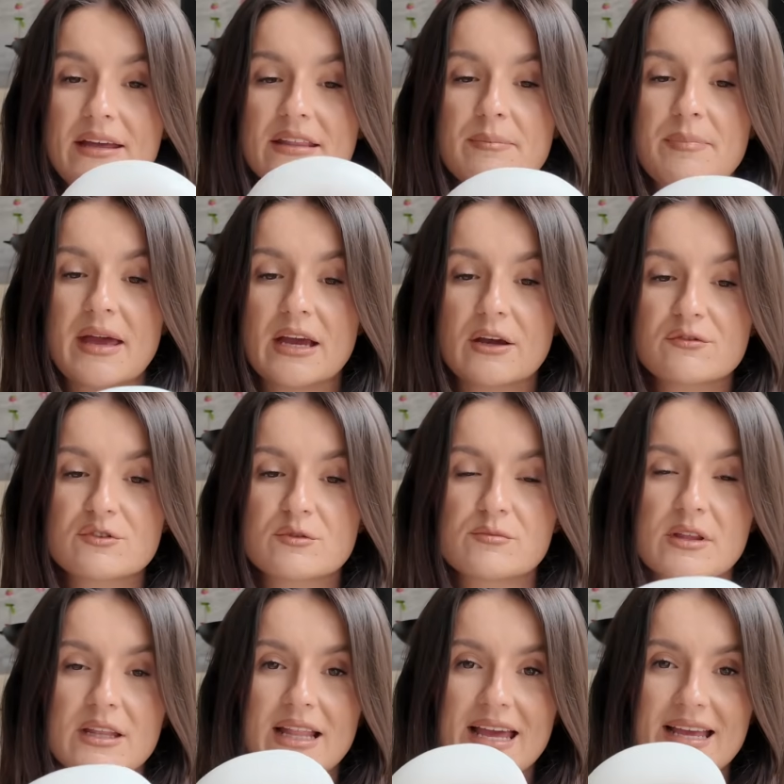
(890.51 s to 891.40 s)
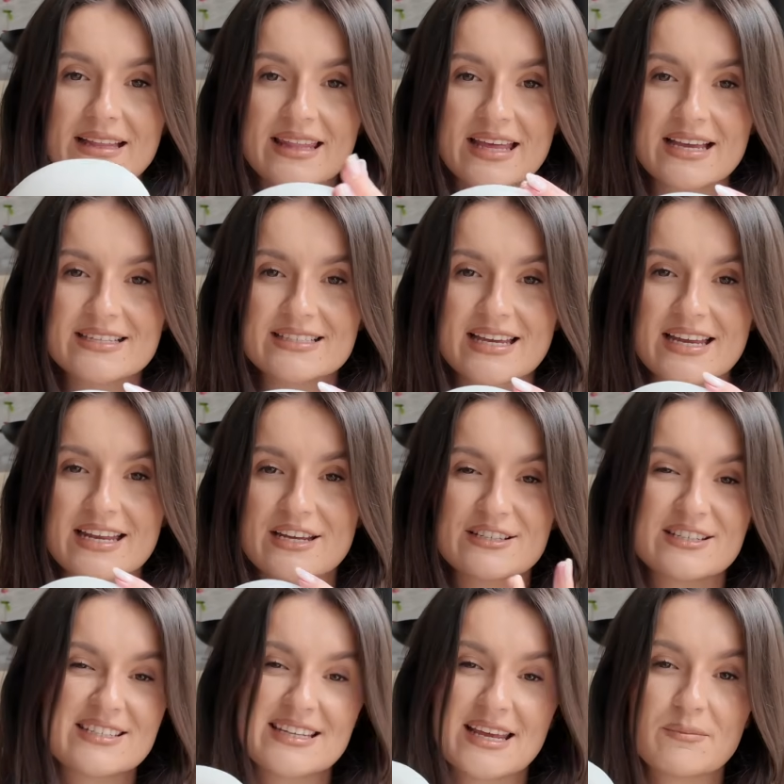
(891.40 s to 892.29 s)
The perk of something like this, it
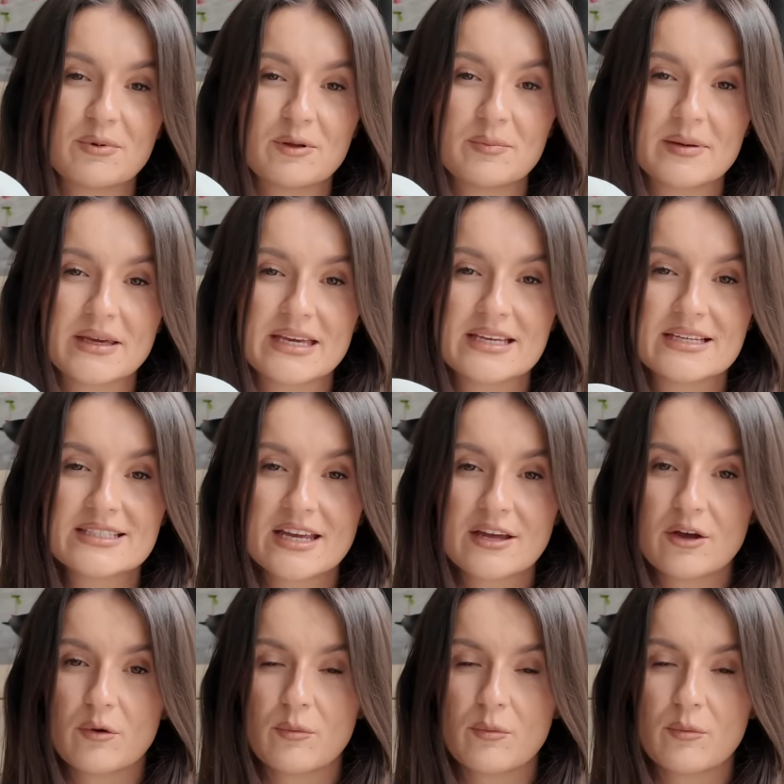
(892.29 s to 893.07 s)
is a staple piece,